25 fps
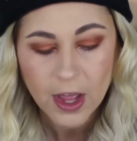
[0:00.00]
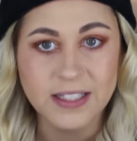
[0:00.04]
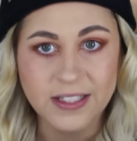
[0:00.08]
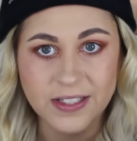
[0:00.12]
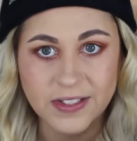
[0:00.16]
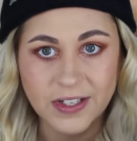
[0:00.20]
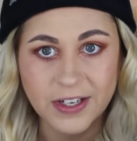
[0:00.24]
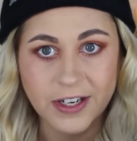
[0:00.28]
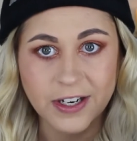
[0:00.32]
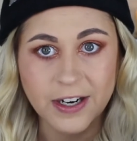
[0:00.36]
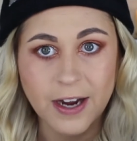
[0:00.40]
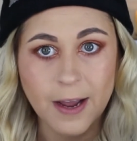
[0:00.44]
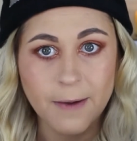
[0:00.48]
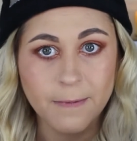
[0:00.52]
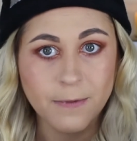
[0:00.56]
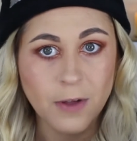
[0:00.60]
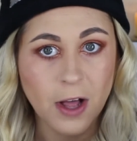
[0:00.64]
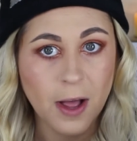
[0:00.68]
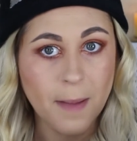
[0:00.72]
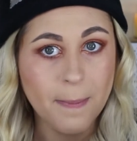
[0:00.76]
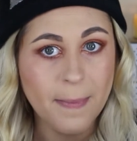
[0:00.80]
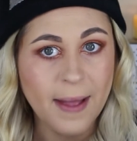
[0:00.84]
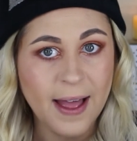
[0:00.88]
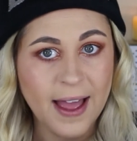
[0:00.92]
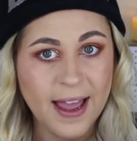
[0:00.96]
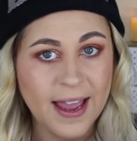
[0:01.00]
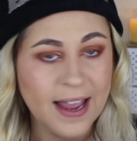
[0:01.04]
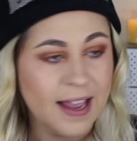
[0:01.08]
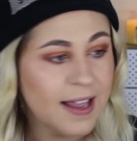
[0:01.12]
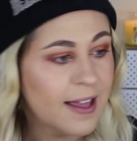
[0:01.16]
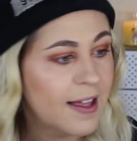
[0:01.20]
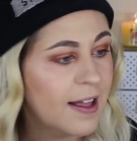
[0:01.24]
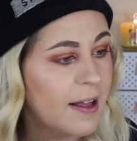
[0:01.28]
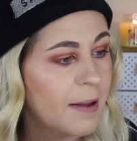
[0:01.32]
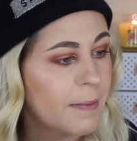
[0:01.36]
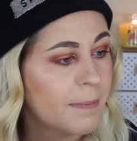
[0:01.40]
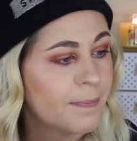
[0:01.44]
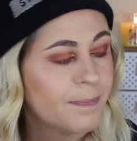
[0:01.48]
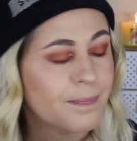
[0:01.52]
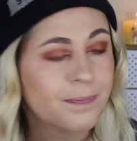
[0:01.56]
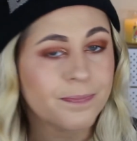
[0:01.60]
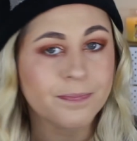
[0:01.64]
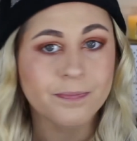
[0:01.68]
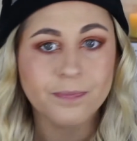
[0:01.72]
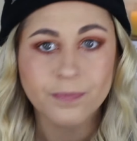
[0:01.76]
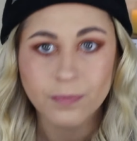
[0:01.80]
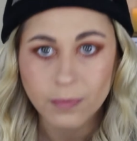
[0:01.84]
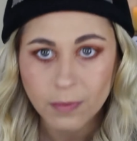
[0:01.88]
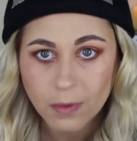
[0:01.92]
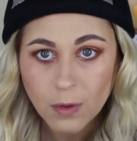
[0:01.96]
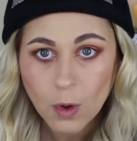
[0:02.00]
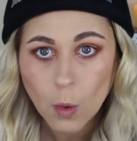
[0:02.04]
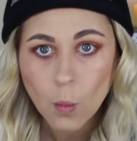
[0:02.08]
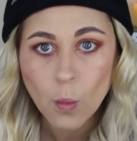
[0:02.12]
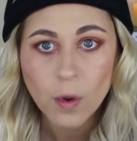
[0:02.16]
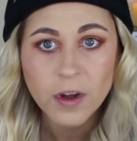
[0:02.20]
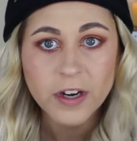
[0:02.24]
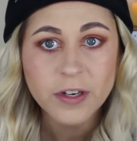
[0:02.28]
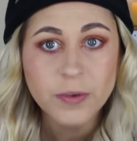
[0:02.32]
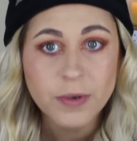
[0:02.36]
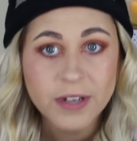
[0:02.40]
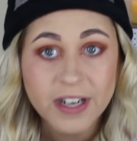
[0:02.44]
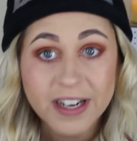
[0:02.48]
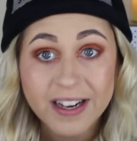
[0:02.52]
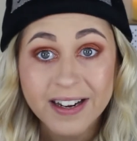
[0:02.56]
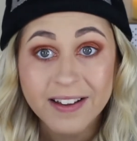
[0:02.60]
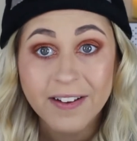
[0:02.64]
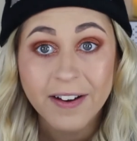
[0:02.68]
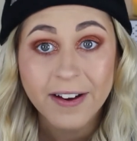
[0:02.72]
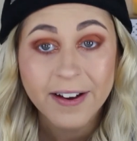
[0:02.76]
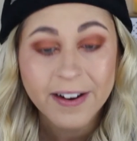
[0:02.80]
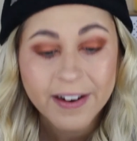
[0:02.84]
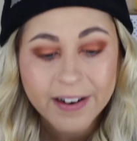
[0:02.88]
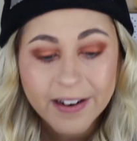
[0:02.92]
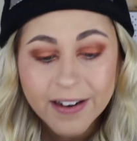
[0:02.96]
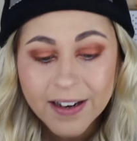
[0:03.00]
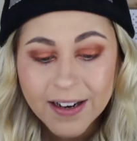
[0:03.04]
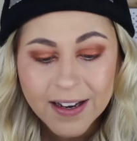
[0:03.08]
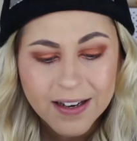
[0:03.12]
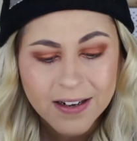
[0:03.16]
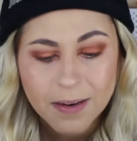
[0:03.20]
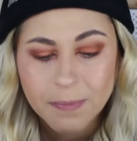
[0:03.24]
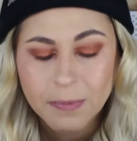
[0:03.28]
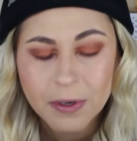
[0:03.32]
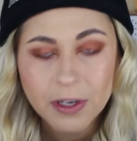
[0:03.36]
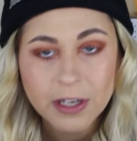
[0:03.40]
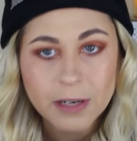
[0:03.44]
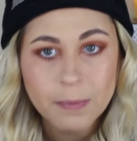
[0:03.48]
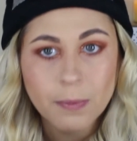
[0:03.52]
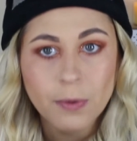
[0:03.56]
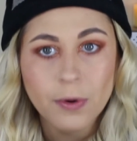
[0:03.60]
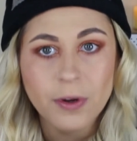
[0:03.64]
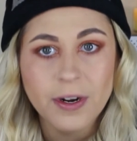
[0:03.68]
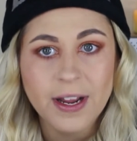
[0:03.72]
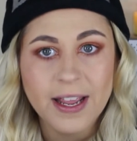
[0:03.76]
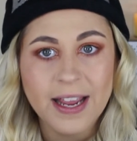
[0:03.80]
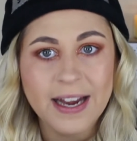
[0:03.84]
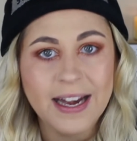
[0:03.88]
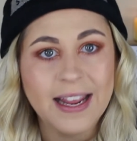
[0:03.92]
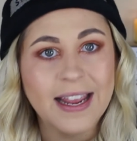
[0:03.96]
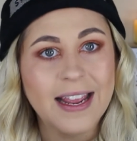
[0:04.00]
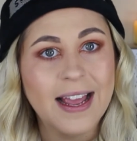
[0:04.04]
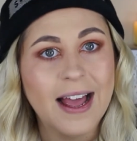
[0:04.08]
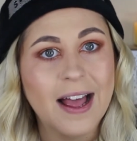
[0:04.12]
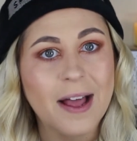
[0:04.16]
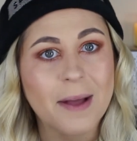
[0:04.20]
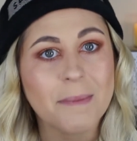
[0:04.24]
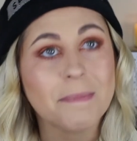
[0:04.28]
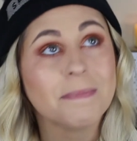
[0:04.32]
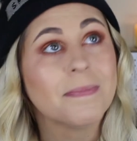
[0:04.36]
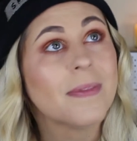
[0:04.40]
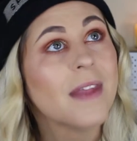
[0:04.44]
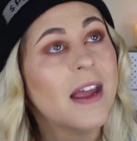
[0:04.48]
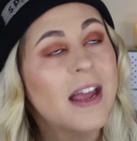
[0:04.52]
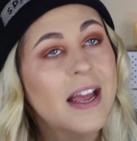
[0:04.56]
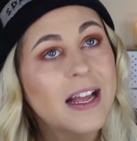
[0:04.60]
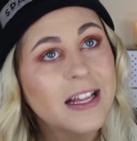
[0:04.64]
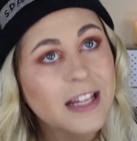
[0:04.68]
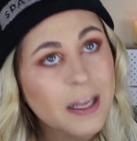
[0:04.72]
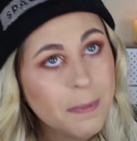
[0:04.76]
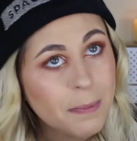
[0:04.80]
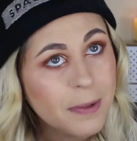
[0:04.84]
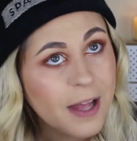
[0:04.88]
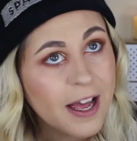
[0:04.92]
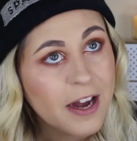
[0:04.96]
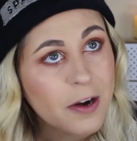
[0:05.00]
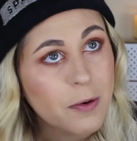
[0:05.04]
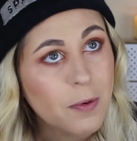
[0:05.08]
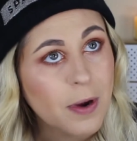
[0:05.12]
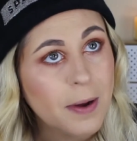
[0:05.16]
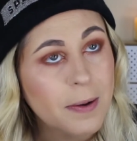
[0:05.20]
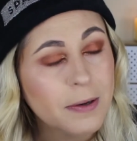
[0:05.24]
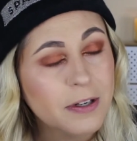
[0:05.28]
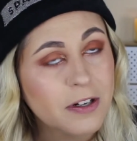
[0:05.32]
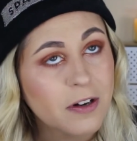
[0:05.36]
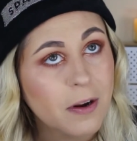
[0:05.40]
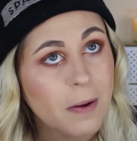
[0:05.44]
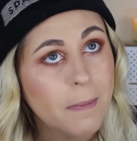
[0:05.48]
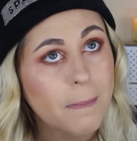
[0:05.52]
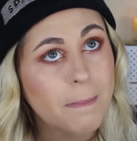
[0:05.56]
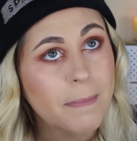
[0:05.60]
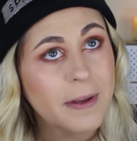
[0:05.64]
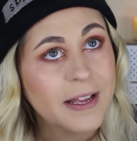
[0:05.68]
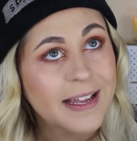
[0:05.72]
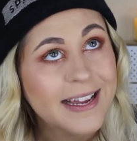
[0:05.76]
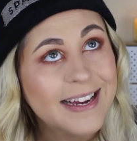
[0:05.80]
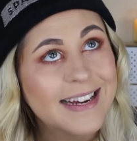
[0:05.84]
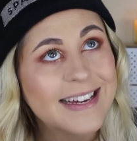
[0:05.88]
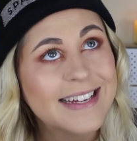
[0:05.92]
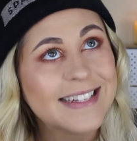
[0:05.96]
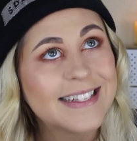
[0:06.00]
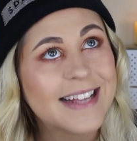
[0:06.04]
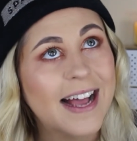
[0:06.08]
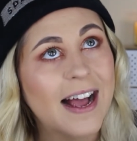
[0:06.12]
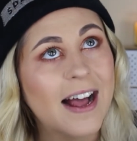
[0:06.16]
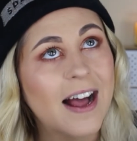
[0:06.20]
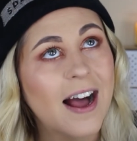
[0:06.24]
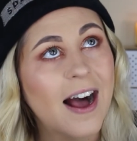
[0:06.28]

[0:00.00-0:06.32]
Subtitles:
So I've got my wand ready to go, and I'm not going to put any lip liner on because